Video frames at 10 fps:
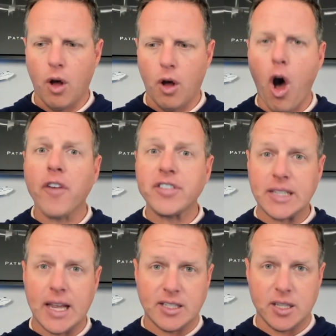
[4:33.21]

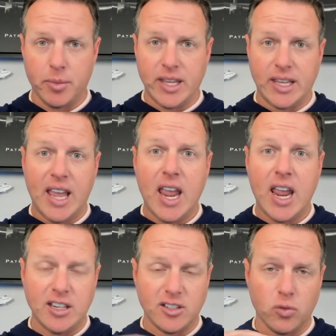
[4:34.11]
offset some of the
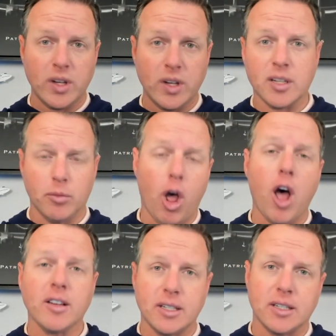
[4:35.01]
gains with some
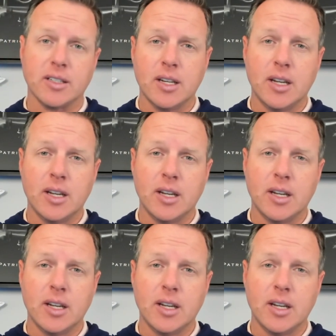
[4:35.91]
losses.